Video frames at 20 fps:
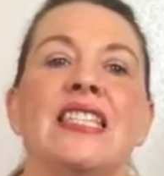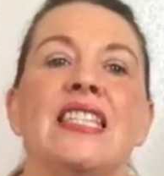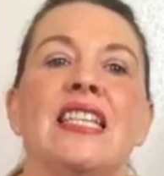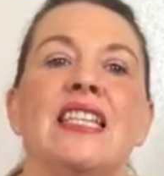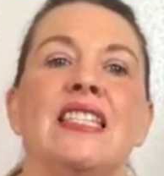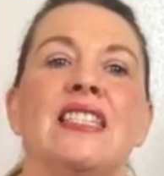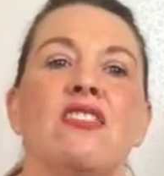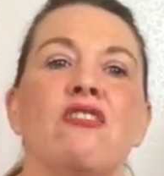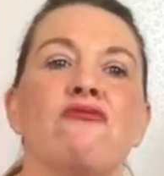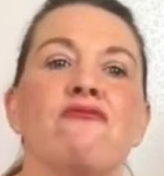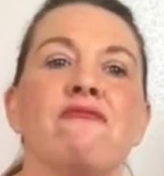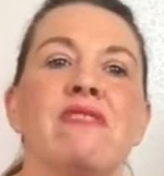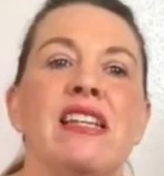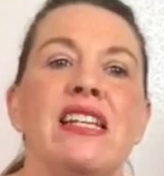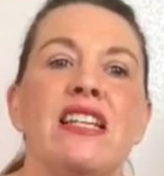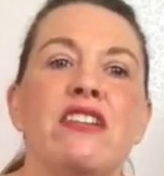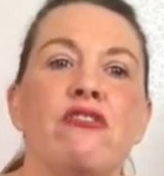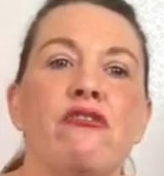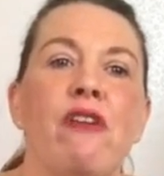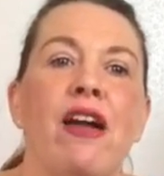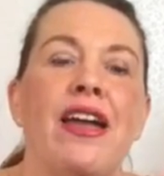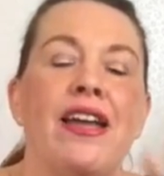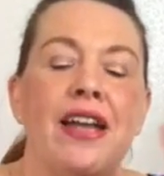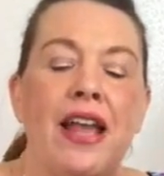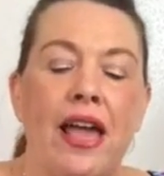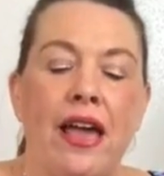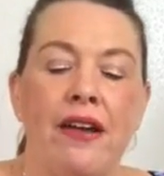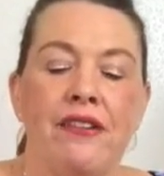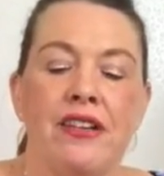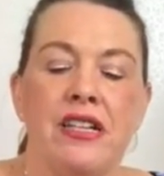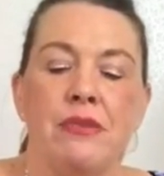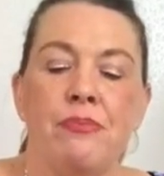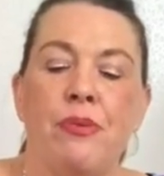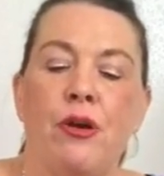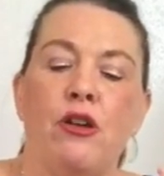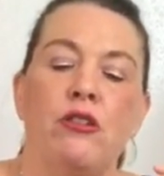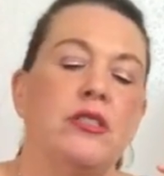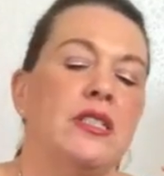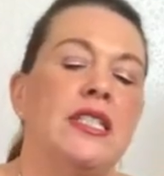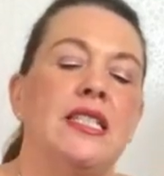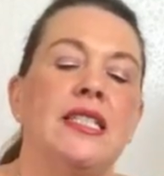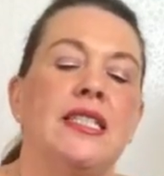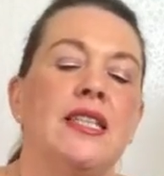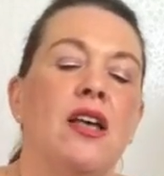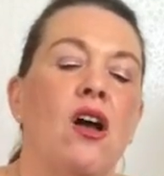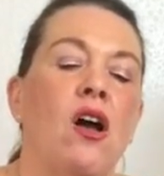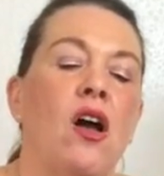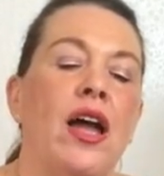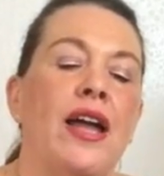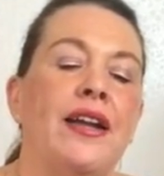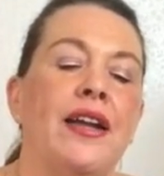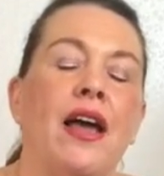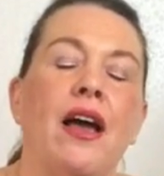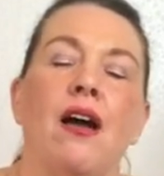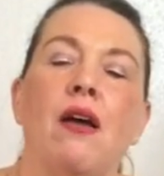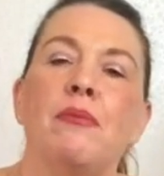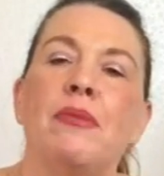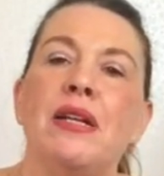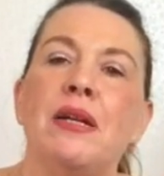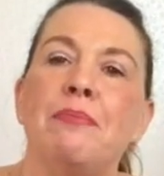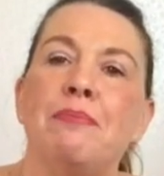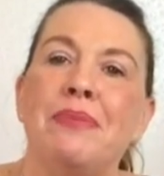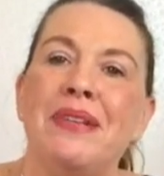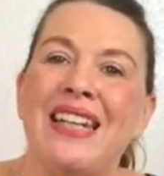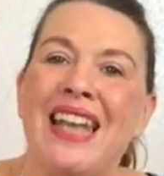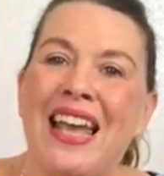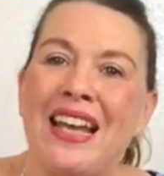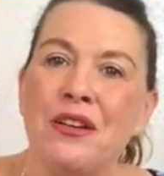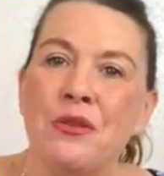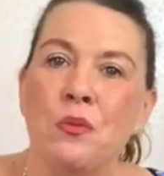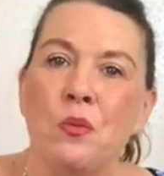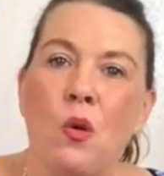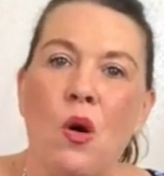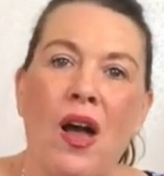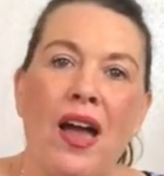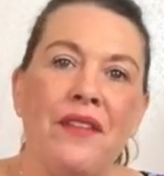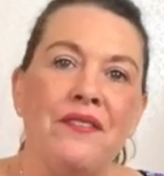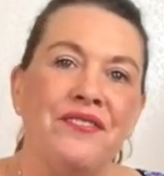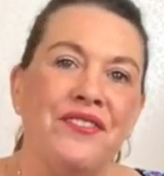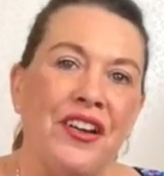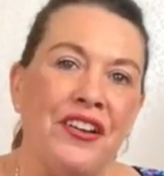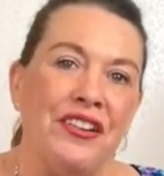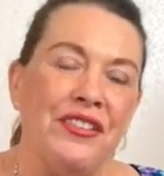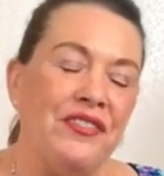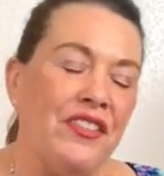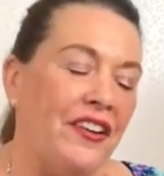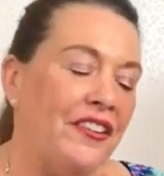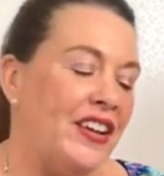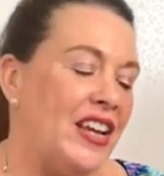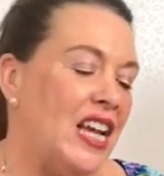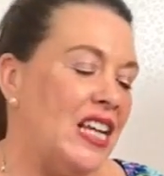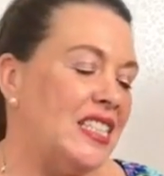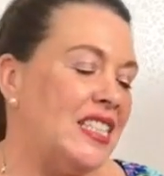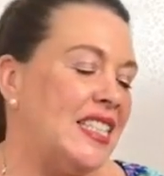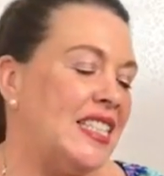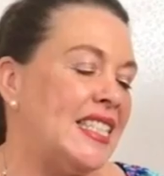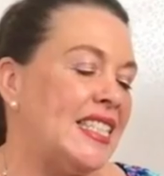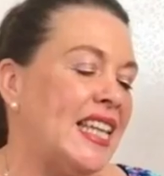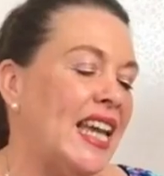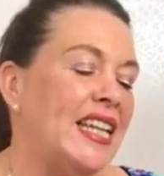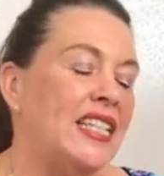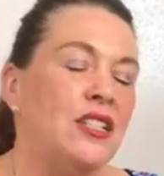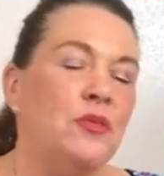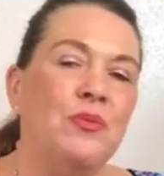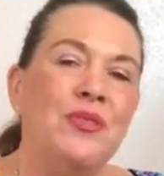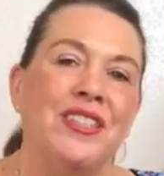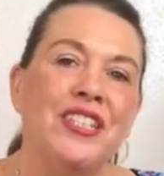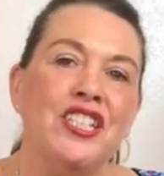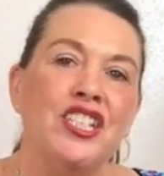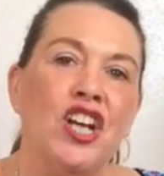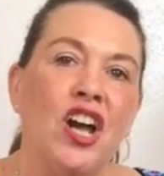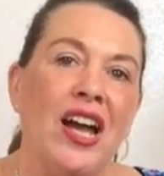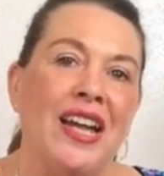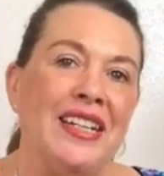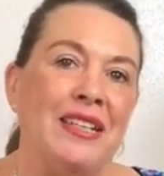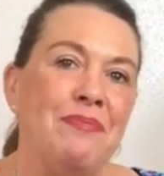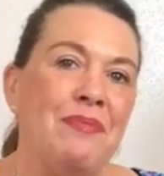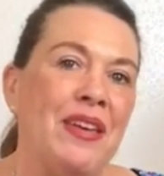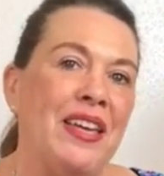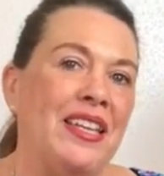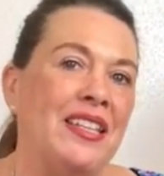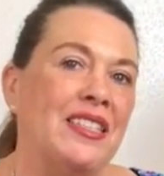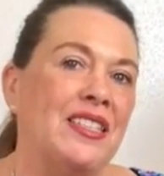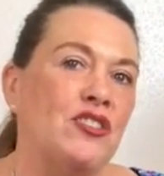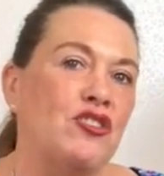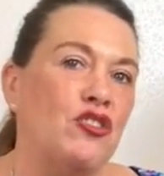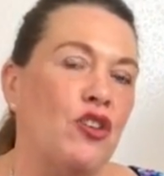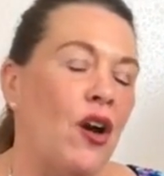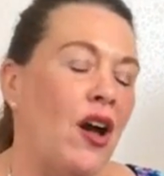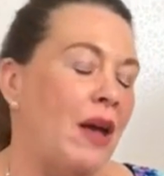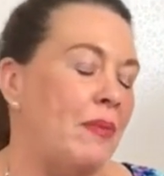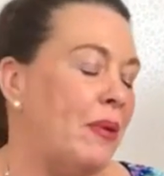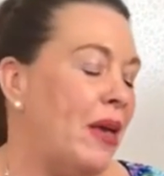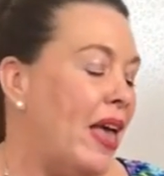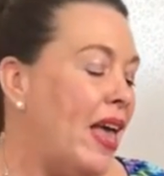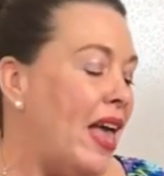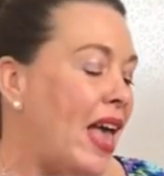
is a really great herringbone design in a black and white, very, very understated, with a tiny pink stripe.